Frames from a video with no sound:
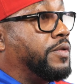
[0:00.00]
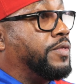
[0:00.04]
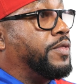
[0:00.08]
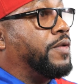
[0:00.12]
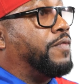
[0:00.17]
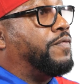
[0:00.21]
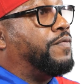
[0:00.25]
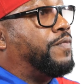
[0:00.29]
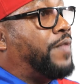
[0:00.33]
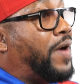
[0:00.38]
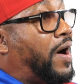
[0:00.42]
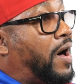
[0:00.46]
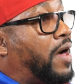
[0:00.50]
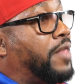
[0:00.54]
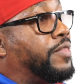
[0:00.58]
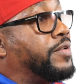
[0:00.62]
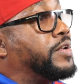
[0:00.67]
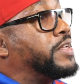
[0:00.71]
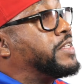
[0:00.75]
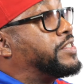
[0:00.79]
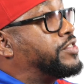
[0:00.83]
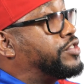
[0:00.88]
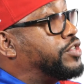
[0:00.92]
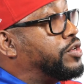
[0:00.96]
The father
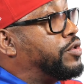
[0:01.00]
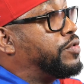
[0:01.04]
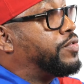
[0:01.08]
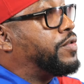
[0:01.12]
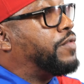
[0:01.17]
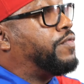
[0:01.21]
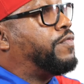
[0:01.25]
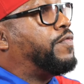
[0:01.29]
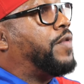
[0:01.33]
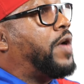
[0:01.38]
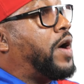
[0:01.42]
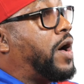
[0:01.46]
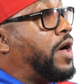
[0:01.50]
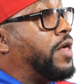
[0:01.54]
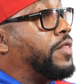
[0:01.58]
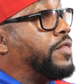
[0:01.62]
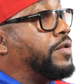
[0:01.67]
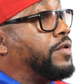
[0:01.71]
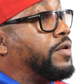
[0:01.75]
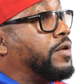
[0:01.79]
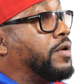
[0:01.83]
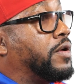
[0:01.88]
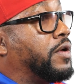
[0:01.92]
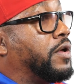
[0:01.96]
is still the
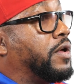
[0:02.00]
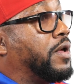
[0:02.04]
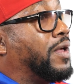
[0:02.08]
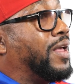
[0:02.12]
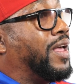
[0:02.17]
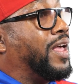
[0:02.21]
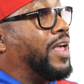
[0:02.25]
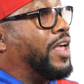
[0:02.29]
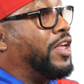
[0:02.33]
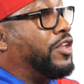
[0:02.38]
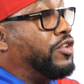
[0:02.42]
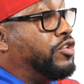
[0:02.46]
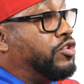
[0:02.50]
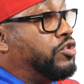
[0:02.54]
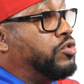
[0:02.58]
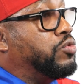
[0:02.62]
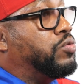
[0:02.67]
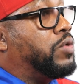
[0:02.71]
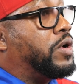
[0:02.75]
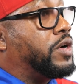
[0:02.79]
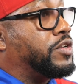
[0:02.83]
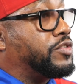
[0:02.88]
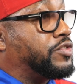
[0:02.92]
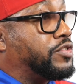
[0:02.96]
father, and
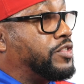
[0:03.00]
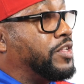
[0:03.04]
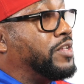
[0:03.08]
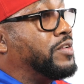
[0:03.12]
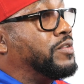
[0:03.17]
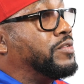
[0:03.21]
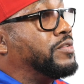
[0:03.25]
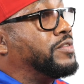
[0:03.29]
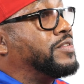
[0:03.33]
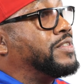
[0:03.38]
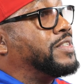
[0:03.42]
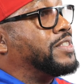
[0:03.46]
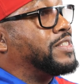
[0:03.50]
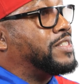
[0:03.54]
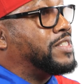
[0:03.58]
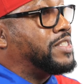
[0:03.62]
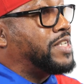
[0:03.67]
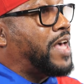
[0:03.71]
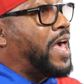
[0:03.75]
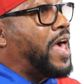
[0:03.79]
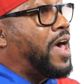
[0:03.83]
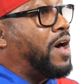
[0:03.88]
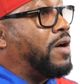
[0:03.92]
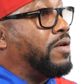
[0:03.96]
you are still the
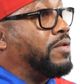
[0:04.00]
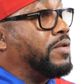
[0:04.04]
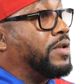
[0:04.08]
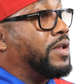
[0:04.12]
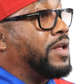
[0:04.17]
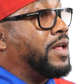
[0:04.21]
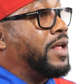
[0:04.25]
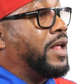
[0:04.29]
child.